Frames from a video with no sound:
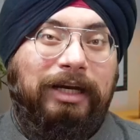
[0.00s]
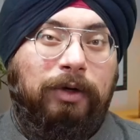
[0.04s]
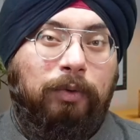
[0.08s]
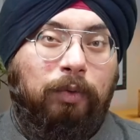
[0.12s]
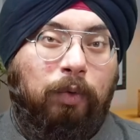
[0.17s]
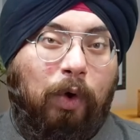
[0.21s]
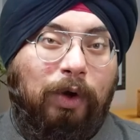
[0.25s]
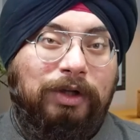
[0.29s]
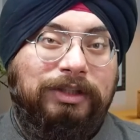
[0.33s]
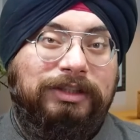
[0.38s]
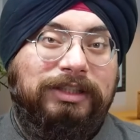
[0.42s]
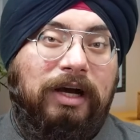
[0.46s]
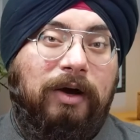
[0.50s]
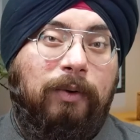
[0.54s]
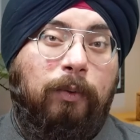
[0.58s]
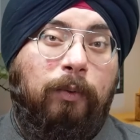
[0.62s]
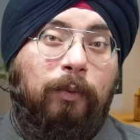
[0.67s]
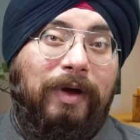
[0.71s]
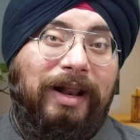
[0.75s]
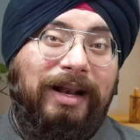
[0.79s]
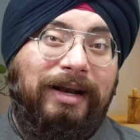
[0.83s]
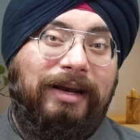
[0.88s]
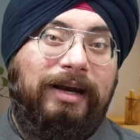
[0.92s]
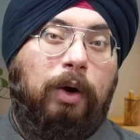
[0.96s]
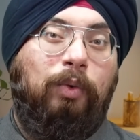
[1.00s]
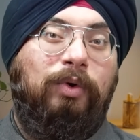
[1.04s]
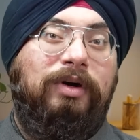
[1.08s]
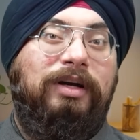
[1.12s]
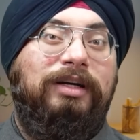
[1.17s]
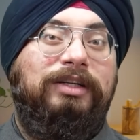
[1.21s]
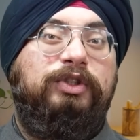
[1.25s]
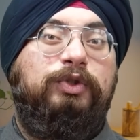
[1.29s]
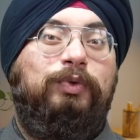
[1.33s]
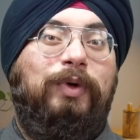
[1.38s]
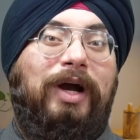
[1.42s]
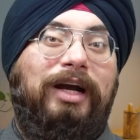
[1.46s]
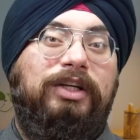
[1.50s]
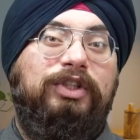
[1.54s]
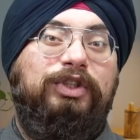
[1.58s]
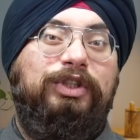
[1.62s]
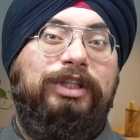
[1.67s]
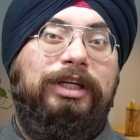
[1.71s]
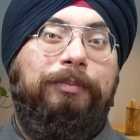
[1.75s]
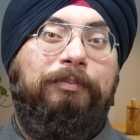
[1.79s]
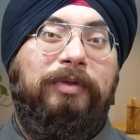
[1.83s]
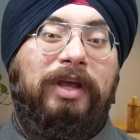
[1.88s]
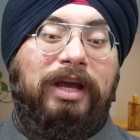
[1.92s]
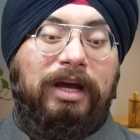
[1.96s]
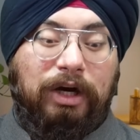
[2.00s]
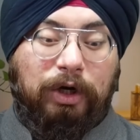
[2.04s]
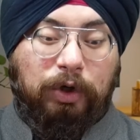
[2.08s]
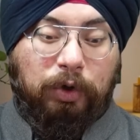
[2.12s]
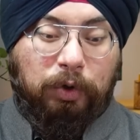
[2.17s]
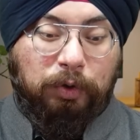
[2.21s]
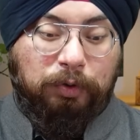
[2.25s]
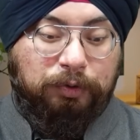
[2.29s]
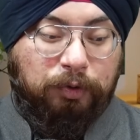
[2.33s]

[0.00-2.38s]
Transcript: involves a well rounded strategy to